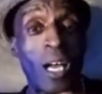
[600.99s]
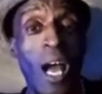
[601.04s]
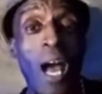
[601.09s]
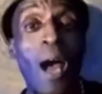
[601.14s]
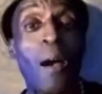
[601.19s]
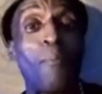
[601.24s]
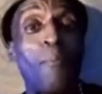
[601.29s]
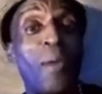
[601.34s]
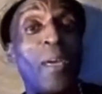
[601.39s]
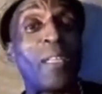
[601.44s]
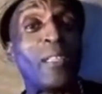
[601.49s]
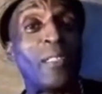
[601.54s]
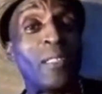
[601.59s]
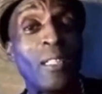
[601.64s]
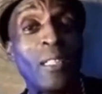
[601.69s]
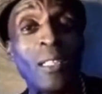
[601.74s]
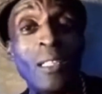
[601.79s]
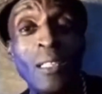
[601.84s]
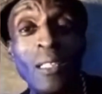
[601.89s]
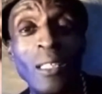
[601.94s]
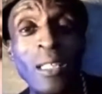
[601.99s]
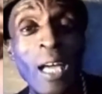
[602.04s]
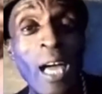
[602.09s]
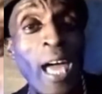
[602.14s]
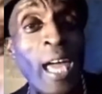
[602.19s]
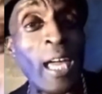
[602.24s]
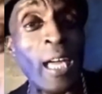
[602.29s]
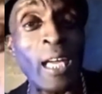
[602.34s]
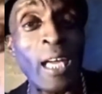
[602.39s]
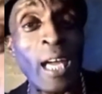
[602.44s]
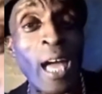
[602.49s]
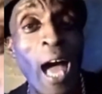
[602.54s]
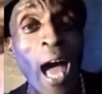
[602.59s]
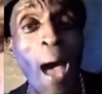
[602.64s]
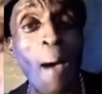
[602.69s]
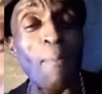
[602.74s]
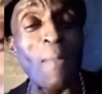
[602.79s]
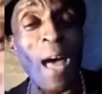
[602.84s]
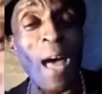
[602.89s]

I bet. Hey, I'm